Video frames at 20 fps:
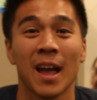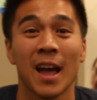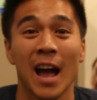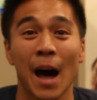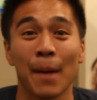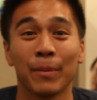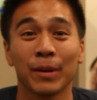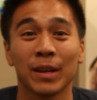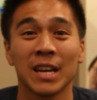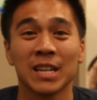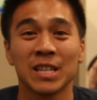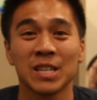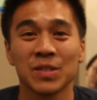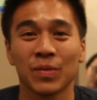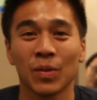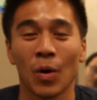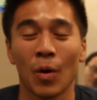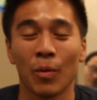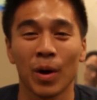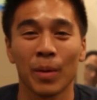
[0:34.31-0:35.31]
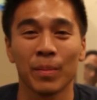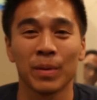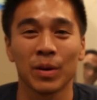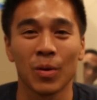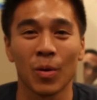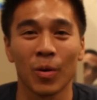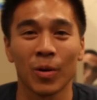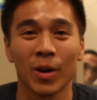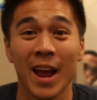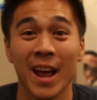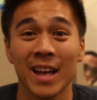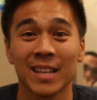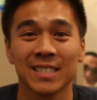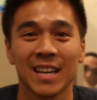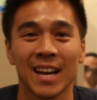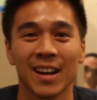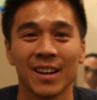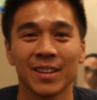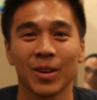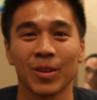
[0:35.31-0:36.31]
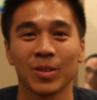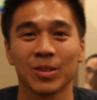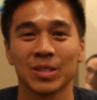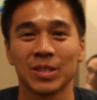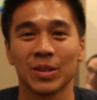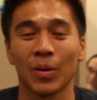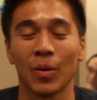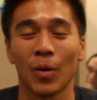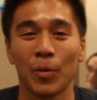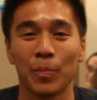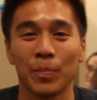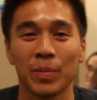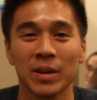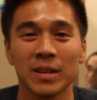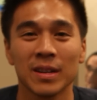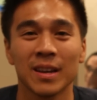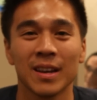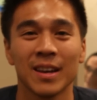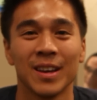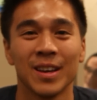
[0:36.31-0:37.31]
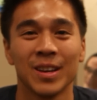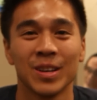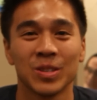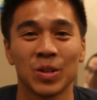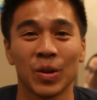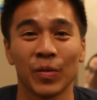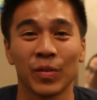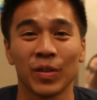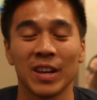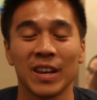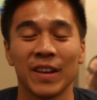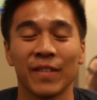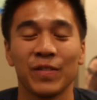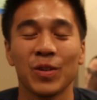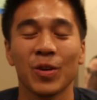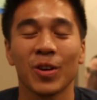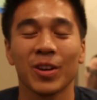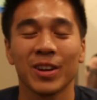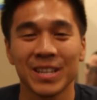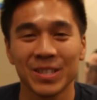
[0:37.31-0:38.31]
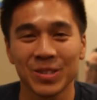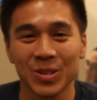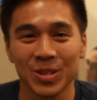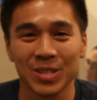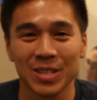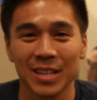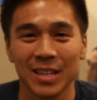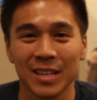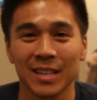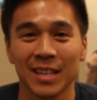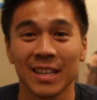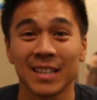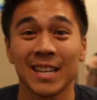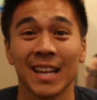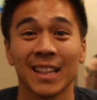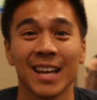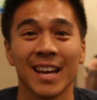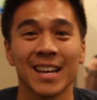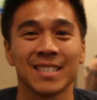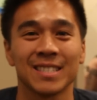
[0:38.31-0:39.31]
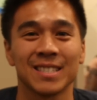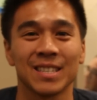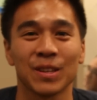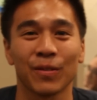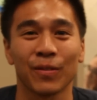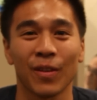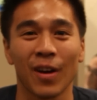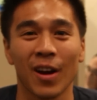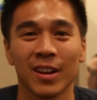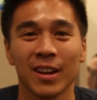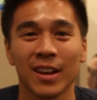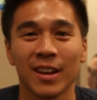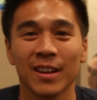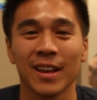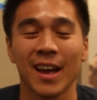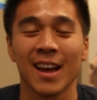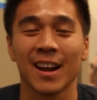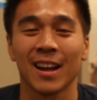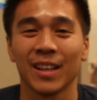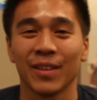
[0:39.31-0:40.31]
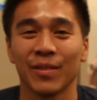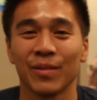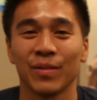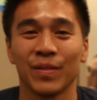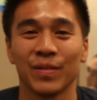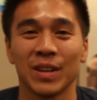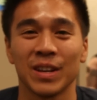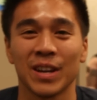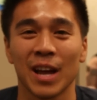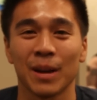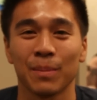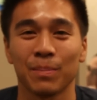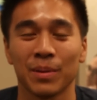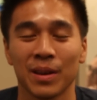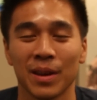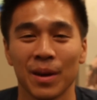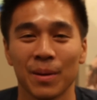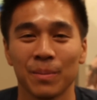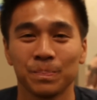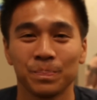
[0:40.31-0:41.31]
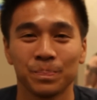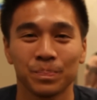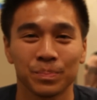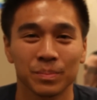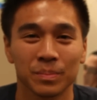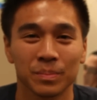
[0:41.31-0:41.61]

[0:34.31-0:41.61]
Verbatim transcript: Applications for Homecoming Court and Talent are still open, so if you are interested, the deadline is this Friday at 11.59 p.m.